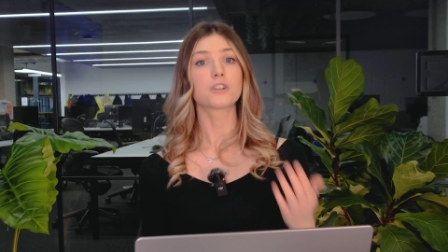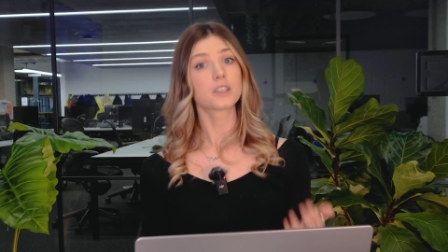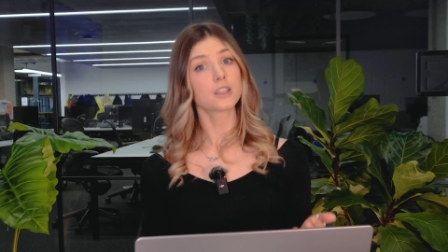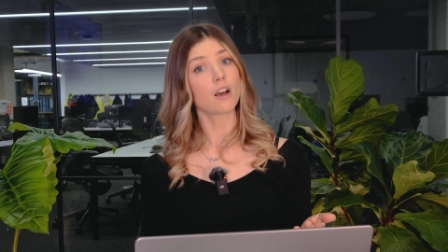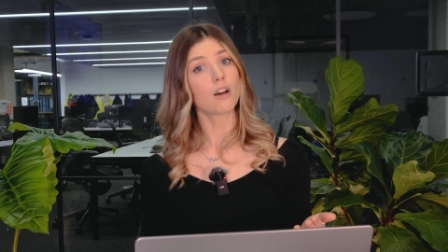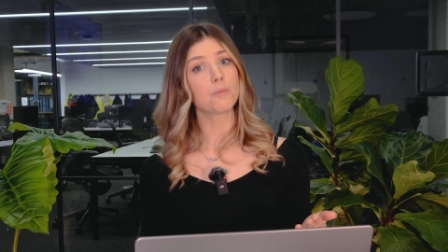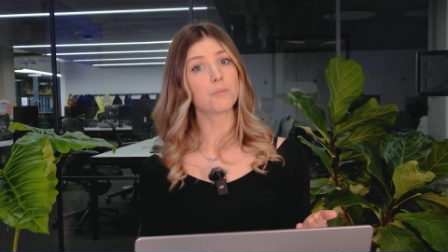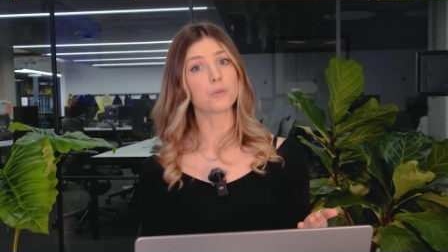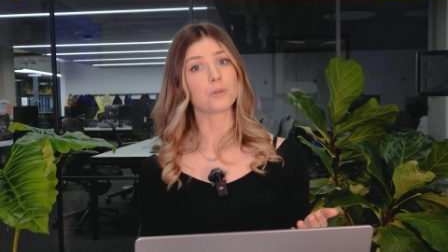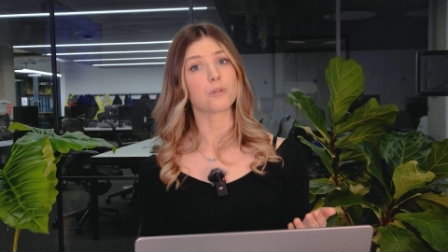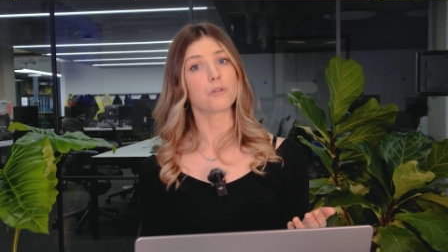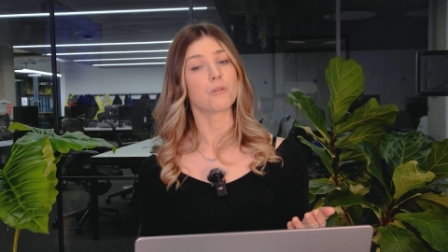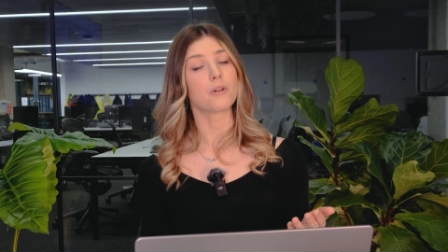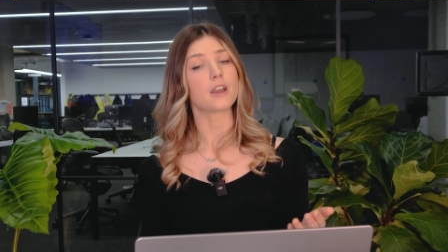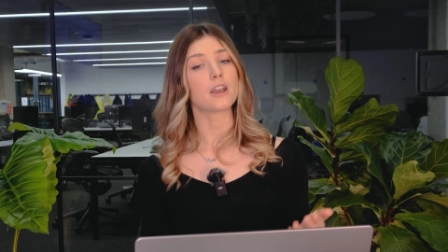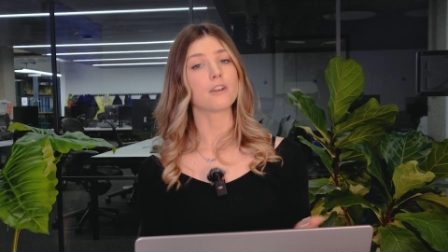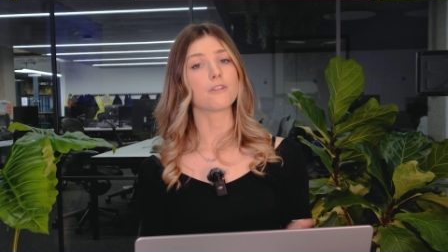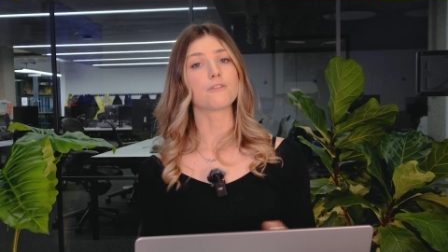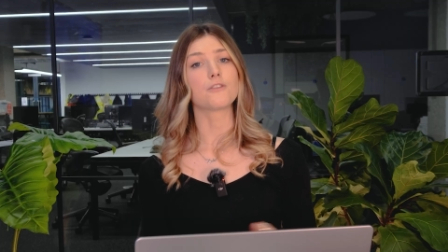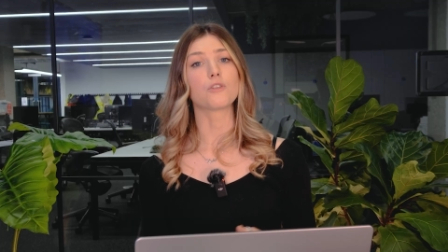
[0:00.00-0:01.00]
example,
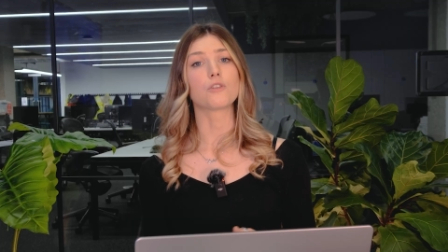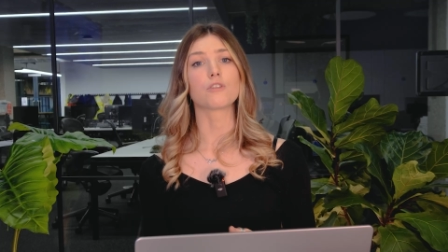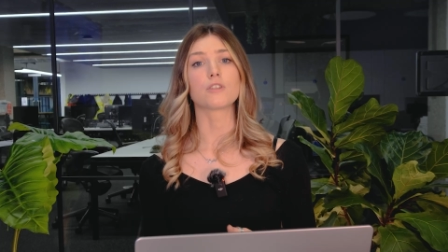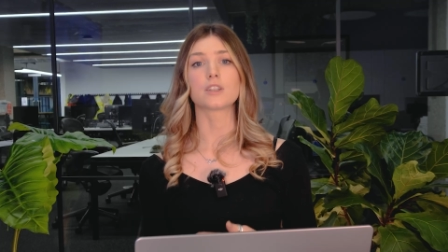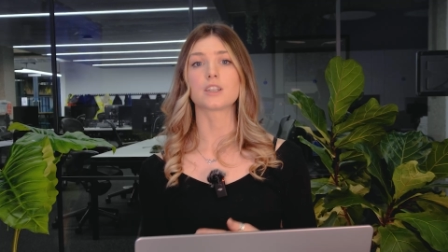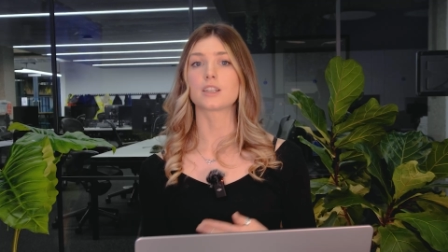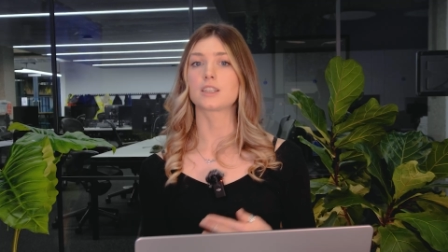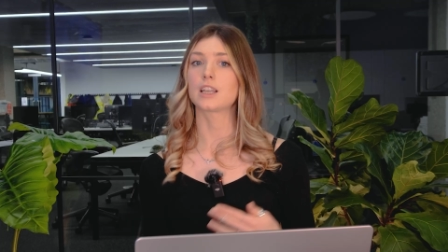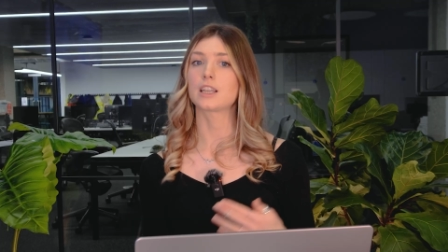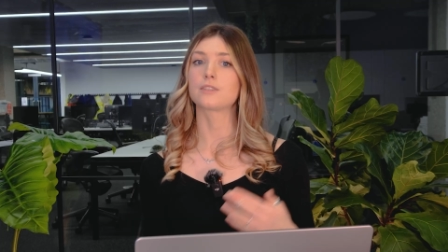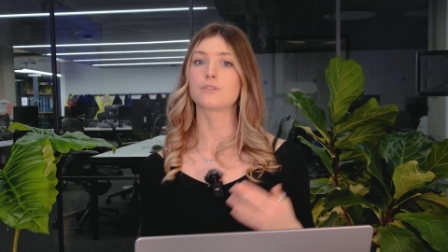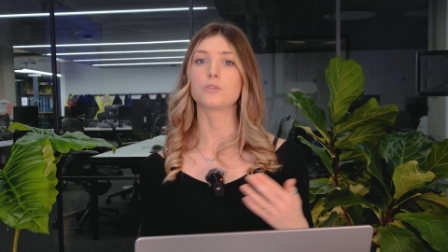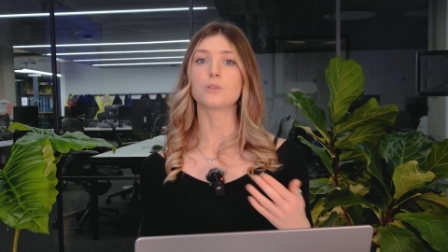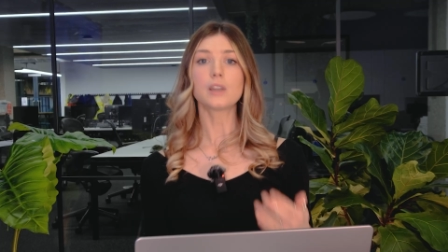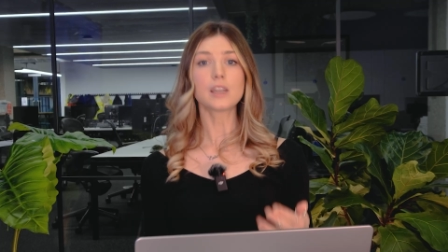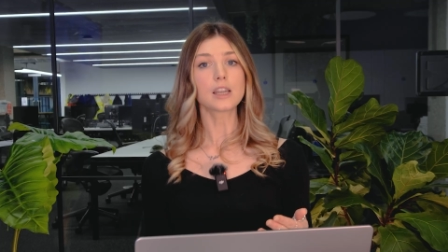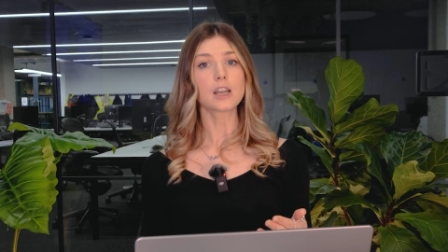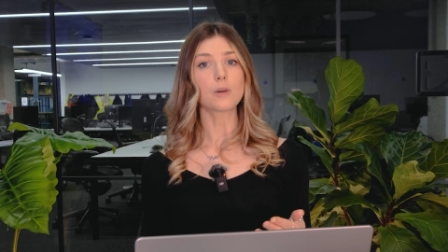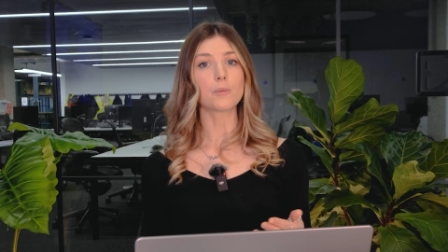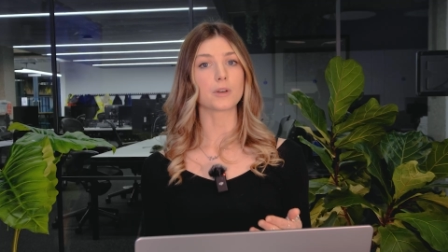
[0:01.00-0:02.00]
if you're a successful
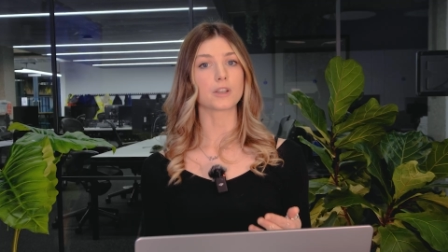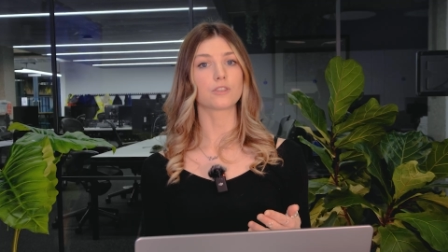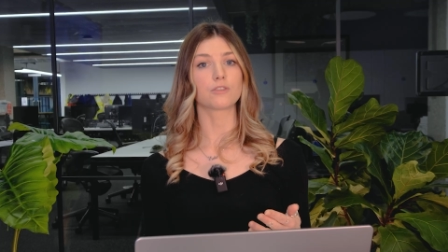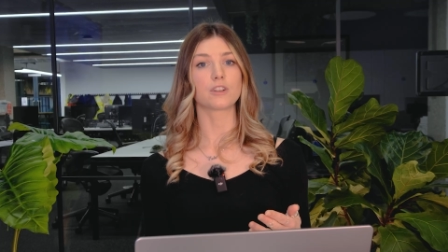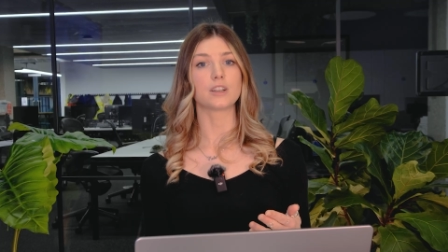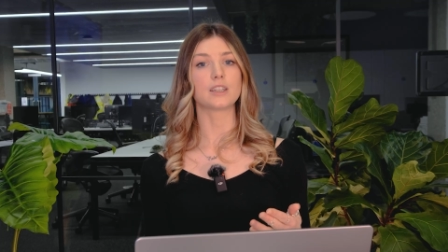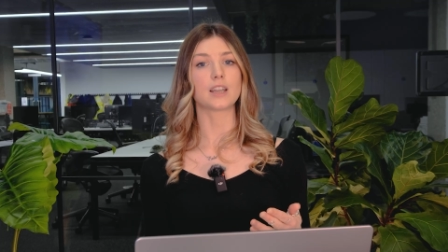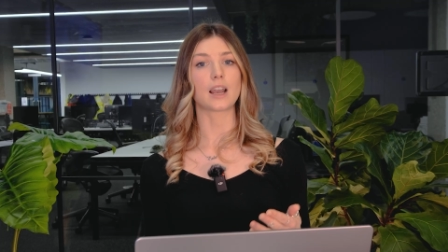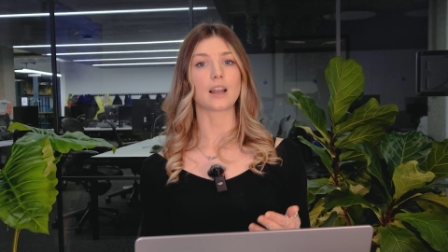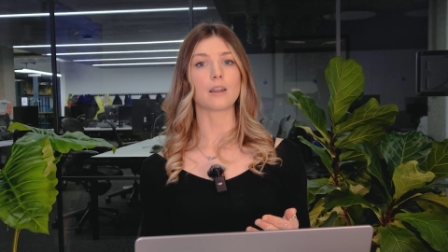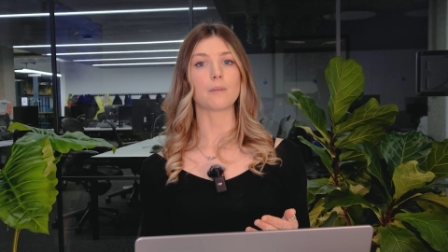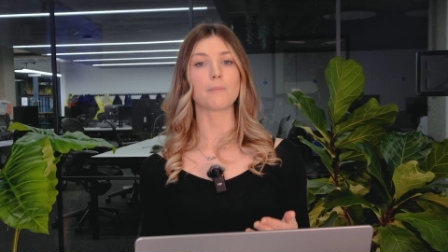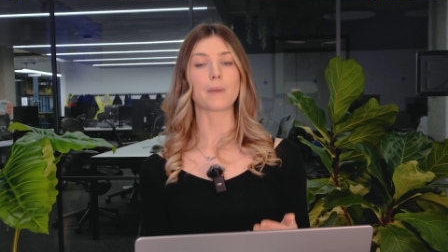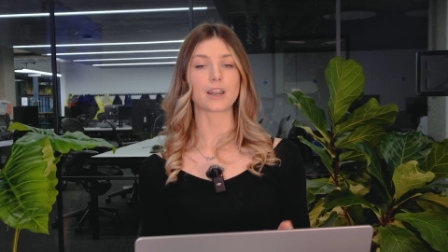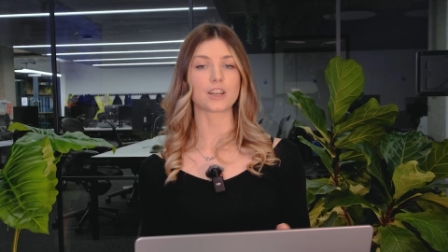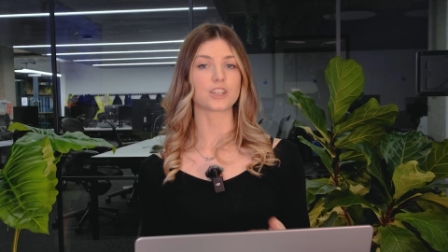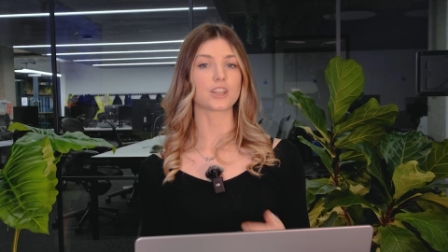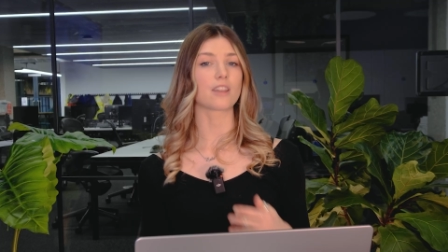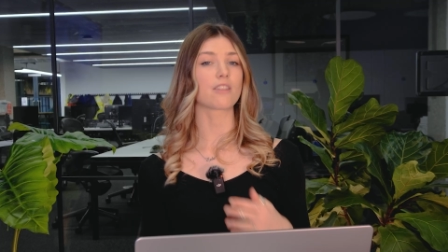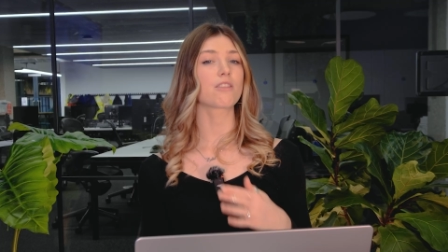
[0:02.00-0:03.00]
e-commerce retailer
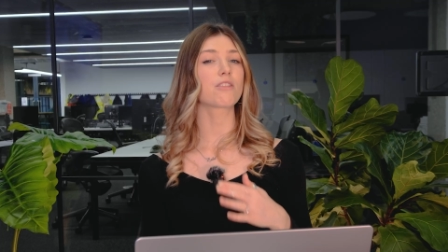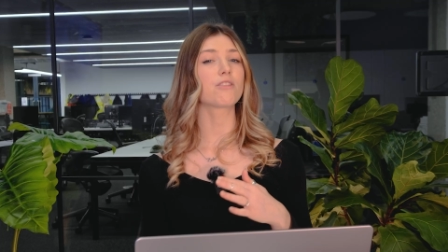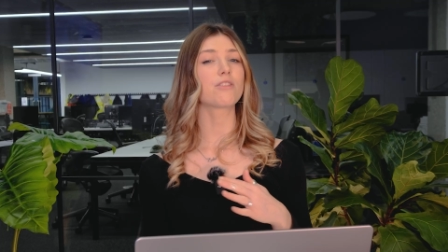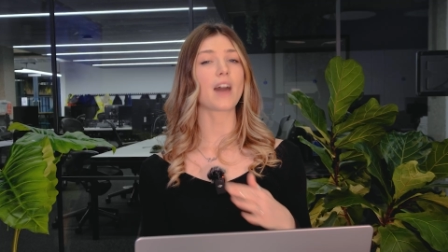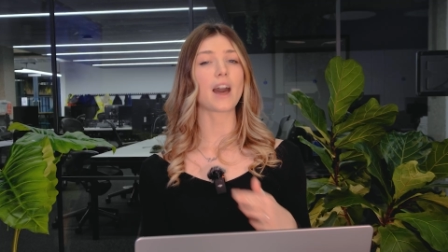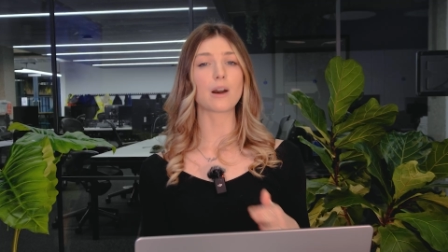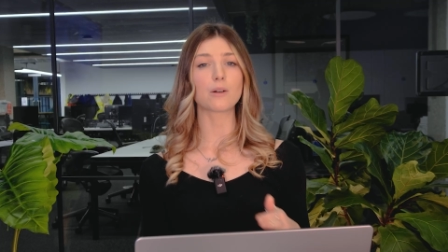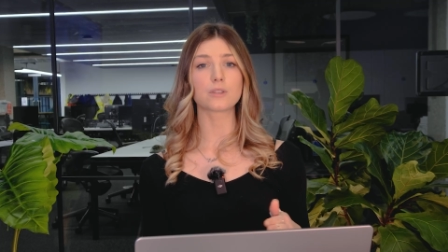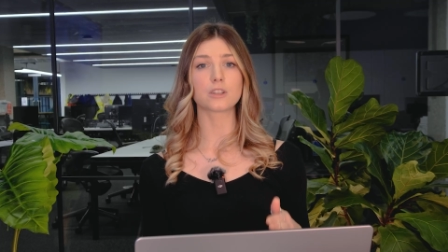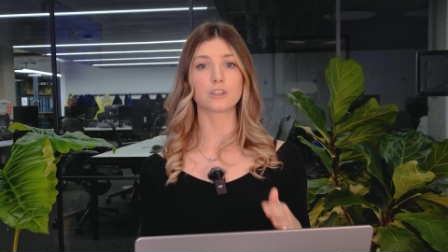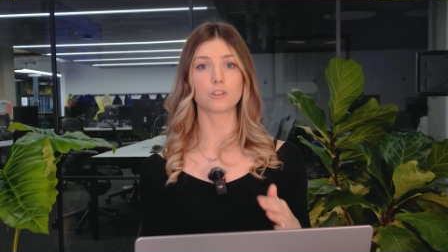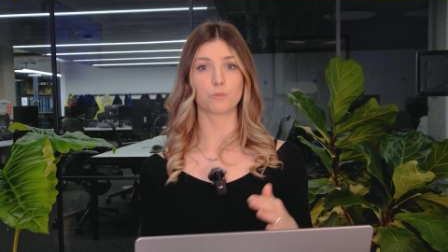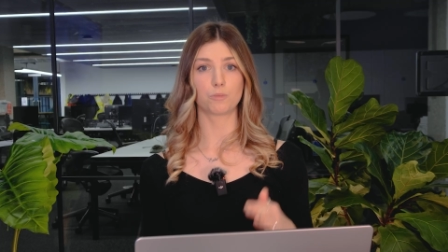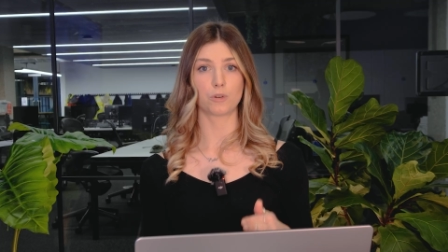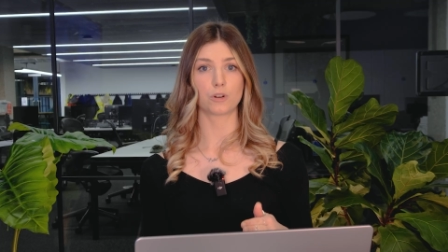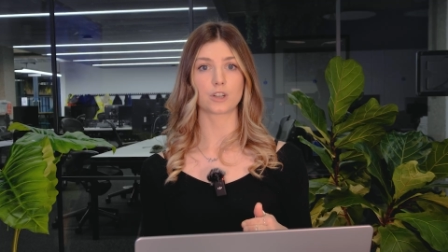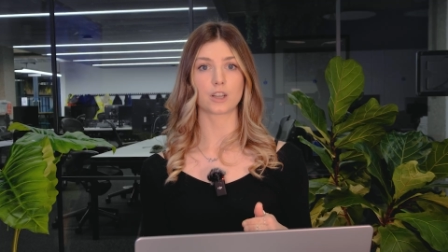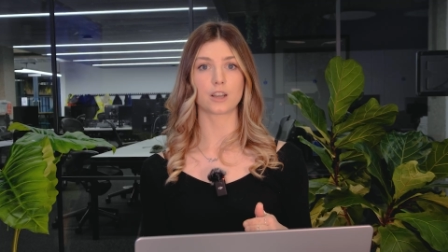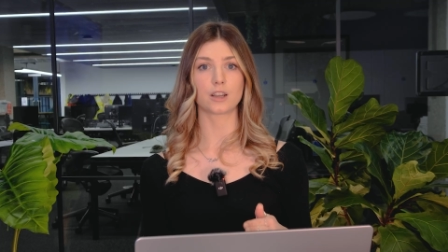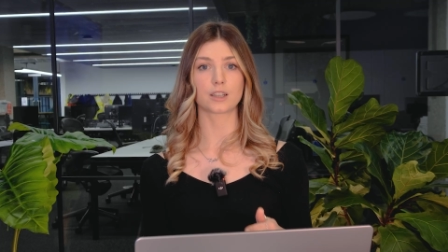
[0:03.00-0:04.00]
managing thousands of
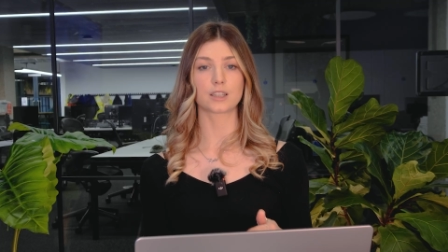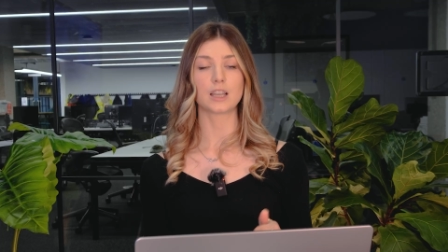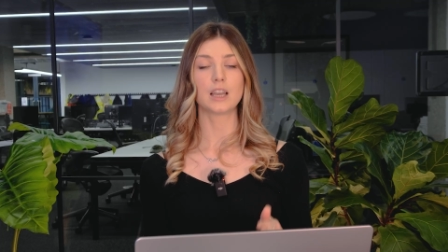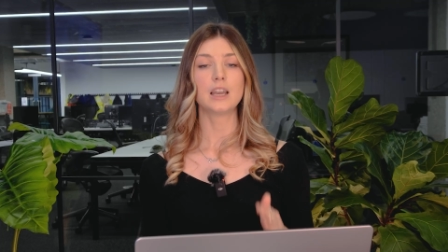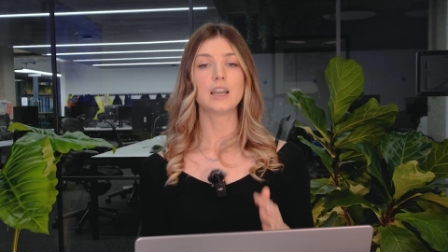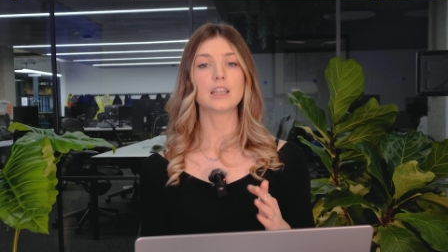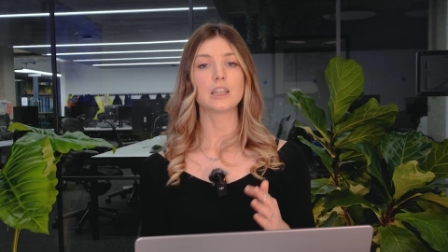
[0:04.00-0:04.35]
products,